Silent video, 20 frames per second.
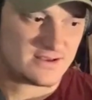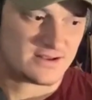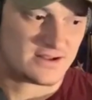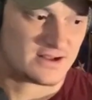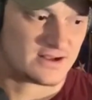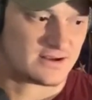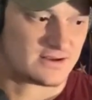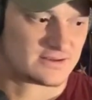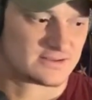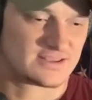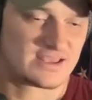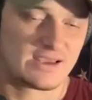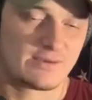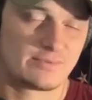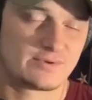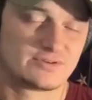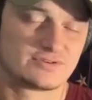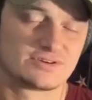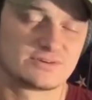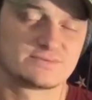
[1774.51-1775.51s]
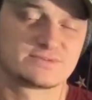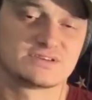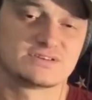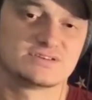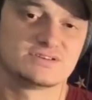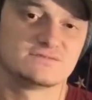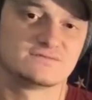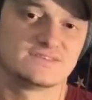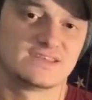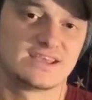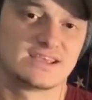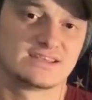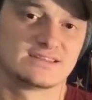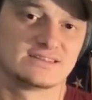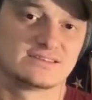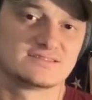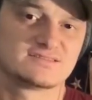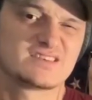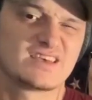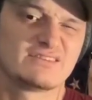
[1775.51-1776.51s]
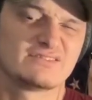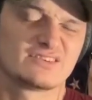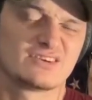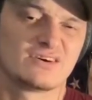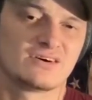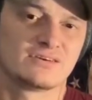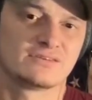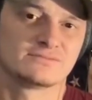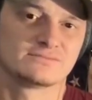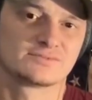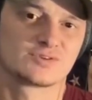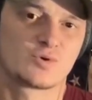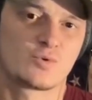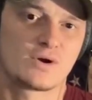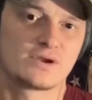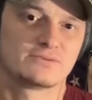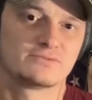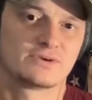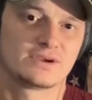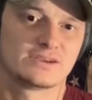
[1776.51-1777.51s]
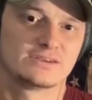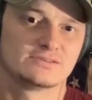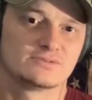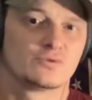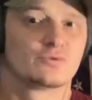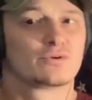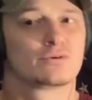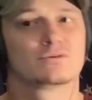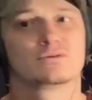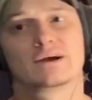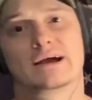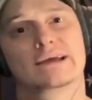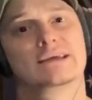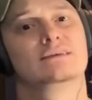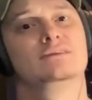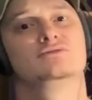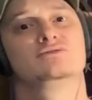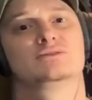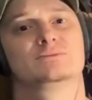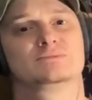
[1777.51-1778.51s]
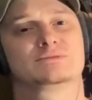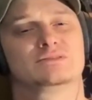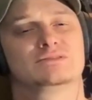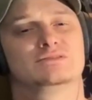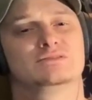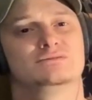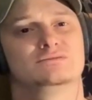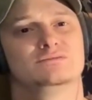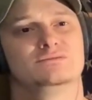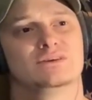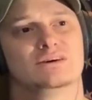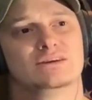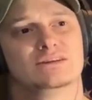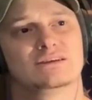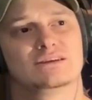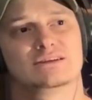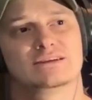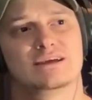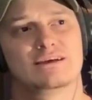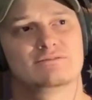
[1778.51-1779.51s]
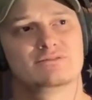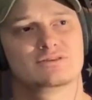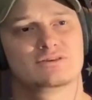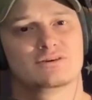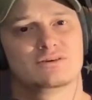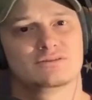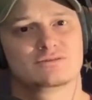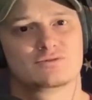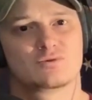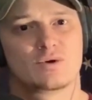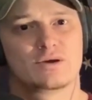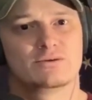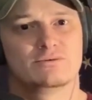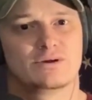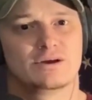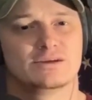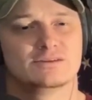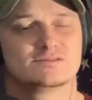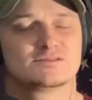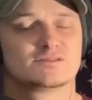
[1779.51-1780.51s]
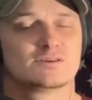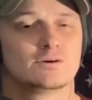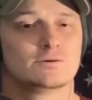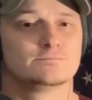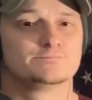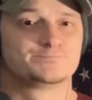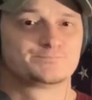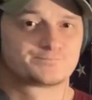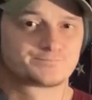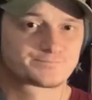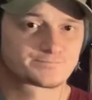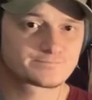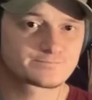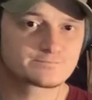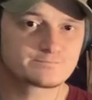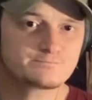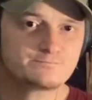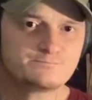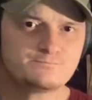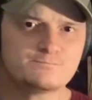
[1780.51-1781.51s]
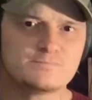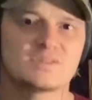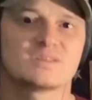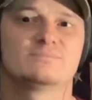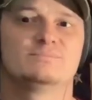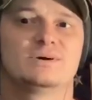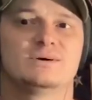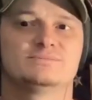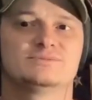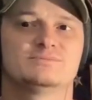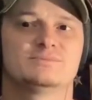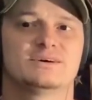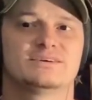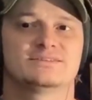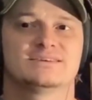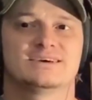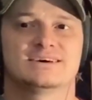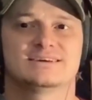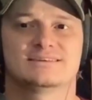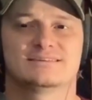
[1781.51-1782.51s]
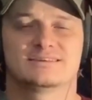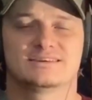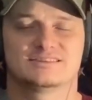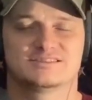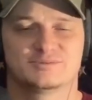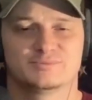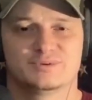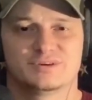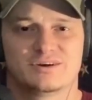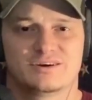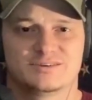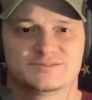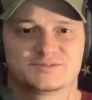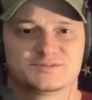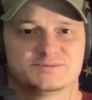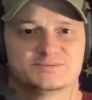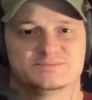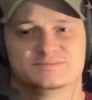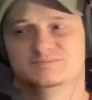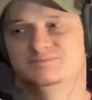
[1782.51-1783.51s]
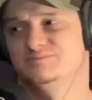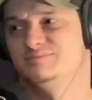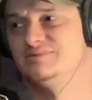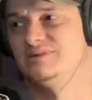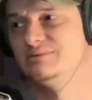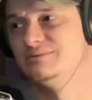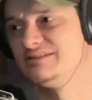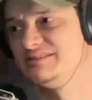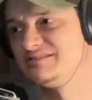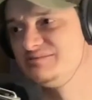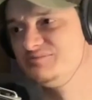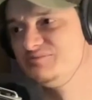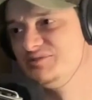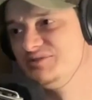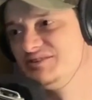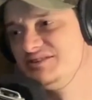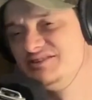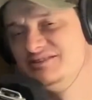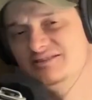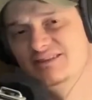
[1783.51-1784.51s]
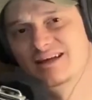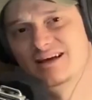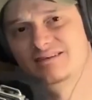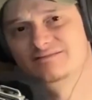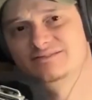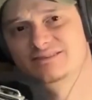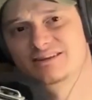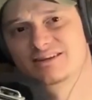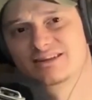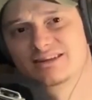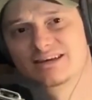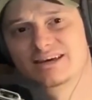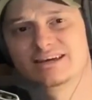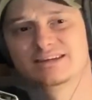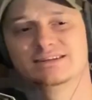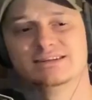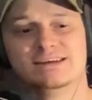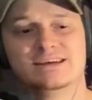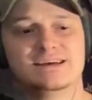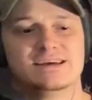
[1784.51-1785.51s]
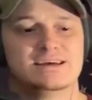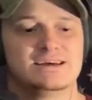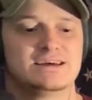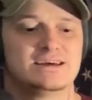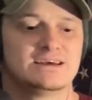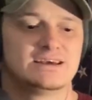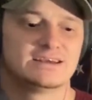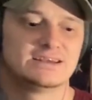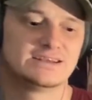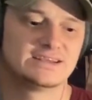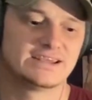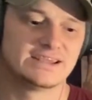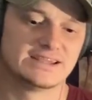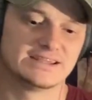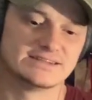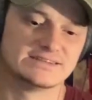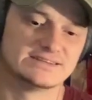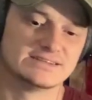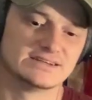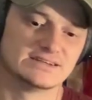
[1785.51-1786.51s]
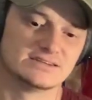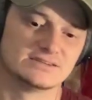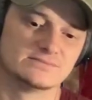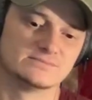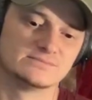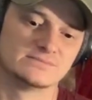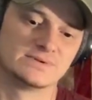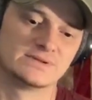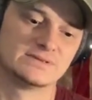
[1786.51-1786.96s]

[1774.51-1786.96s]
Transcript: uh, camping trips that you've taken that just haven't gone quite right, or hiking trips that you've done that haven't gone quite right. So, pumped about that. I think it's gonna be awesome. Probably get some really good laughs out of that. And um,